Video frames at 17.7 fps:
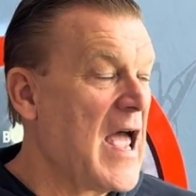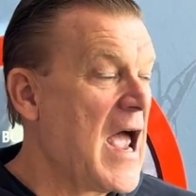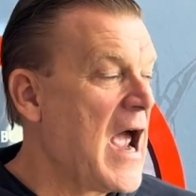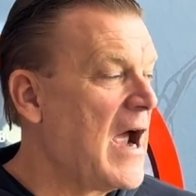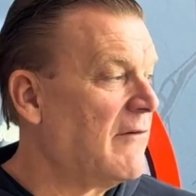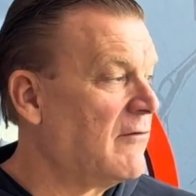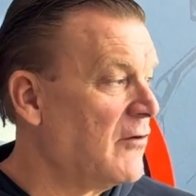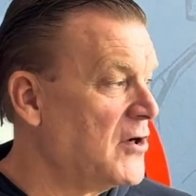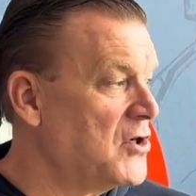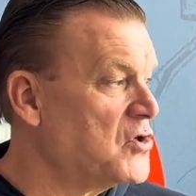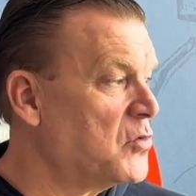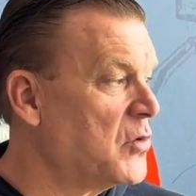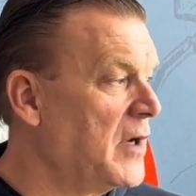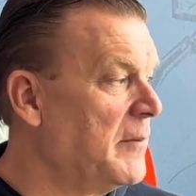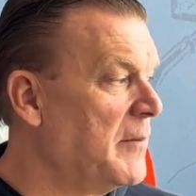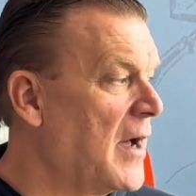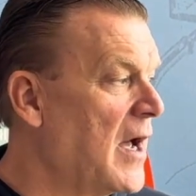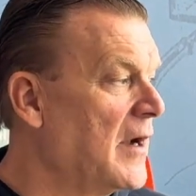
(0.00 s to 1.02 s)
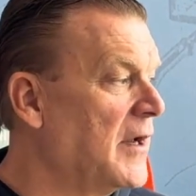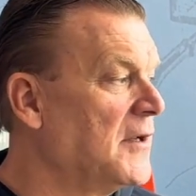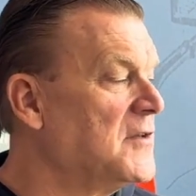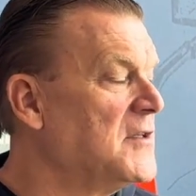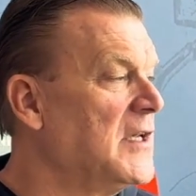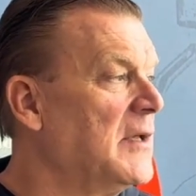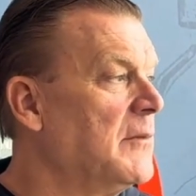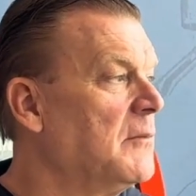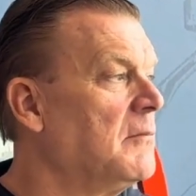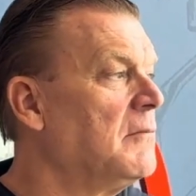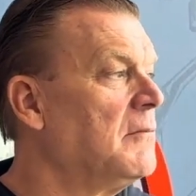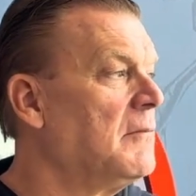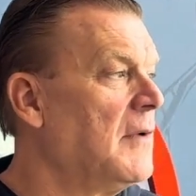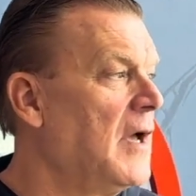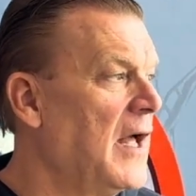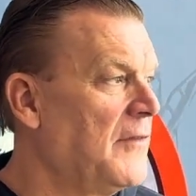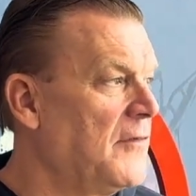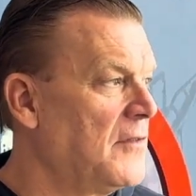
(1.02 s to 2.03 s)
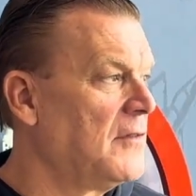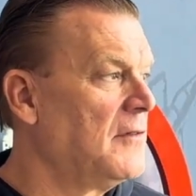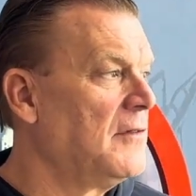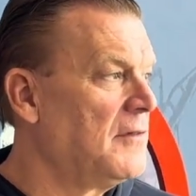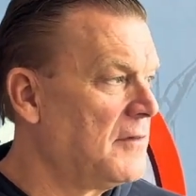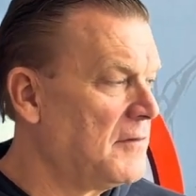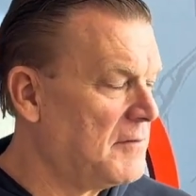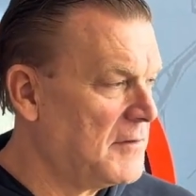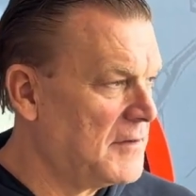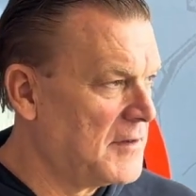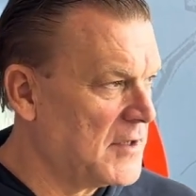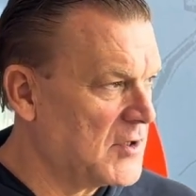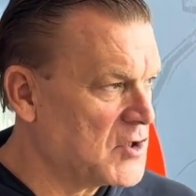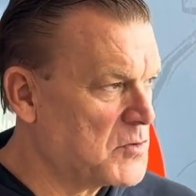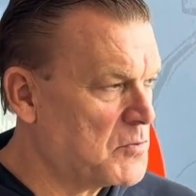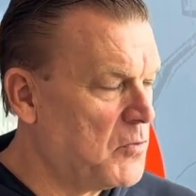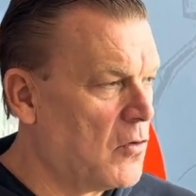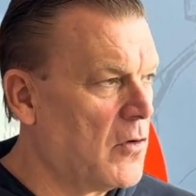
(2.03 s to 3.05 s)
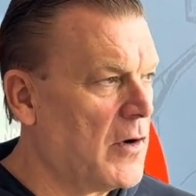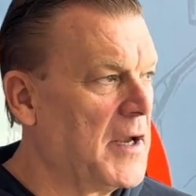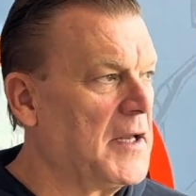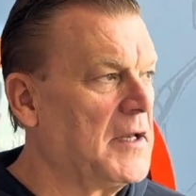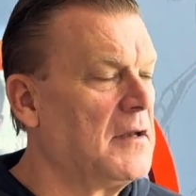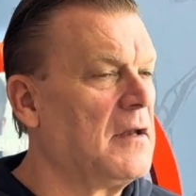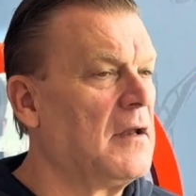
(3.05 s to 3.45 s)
average rebounding team at this point.